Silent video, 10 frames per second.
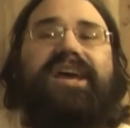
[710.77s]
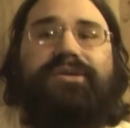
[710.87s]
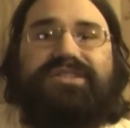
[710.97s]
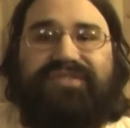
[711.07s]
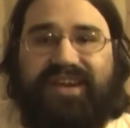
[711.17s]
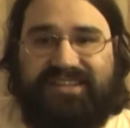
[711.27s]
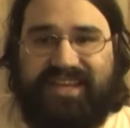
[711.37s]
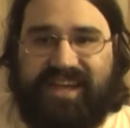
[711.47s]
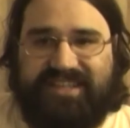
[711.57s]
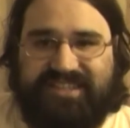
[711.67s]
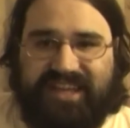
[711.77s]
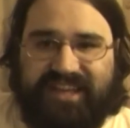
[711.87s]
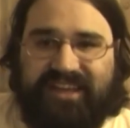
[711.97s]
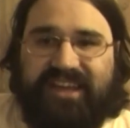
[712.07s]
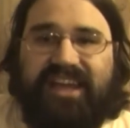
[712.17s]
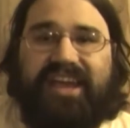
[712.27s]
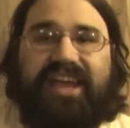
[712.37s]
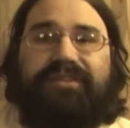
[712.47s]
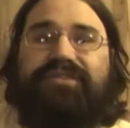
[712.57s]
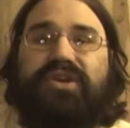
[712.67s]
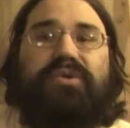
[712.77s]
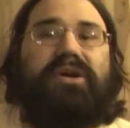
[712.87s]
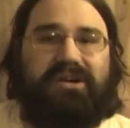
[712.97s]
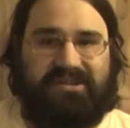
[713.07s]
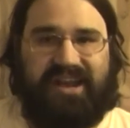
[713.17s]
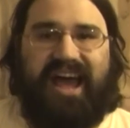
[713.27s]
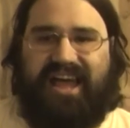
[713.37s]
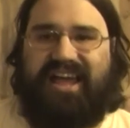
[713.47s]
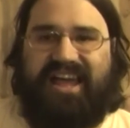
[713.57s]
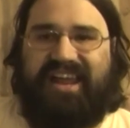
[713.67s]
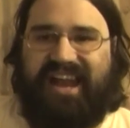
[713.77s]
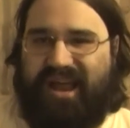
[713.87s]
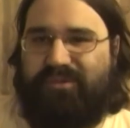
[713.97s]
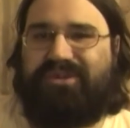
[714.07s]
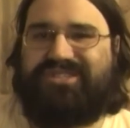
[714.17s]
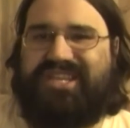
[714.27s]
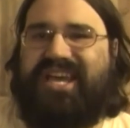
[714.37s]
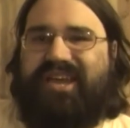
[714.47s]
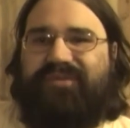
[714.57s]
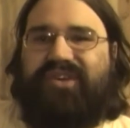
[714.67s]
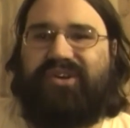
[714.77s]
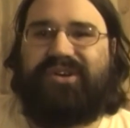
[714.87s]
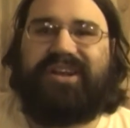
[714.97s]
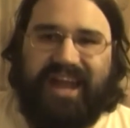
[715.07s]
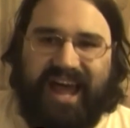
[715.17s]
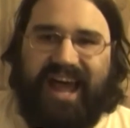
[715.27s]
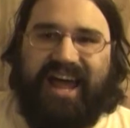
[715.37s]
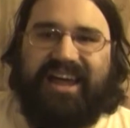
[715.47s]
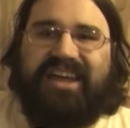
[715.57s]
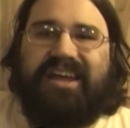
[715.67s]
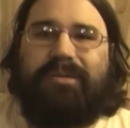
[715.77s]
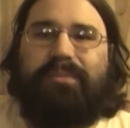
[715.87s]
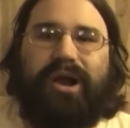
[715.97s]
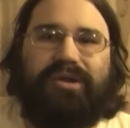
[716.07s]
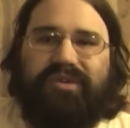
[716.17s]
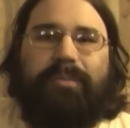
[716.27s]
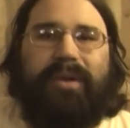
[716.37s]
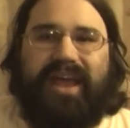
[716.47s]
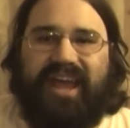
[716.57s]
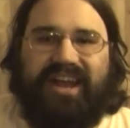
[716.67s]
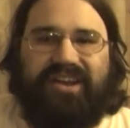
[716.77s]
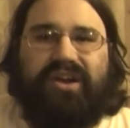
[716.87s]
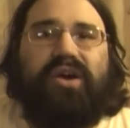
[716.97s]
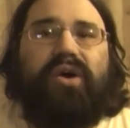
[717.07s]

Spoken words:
It was fantastic. If you are not, and I will say if you're not part of a band